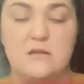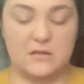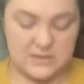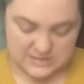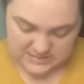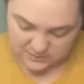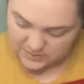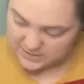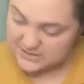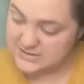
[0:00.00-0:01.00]
Let's see, what
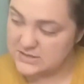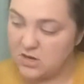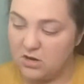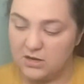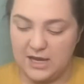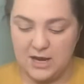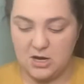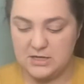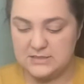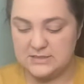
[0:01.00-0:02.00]
this is, all
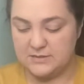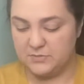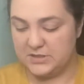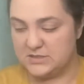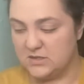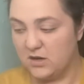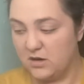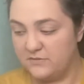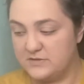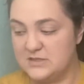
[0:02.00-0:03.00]
Karen Simply
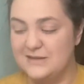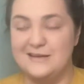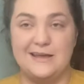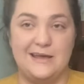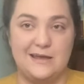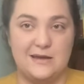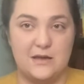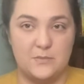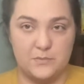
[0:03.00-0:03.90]
Soft in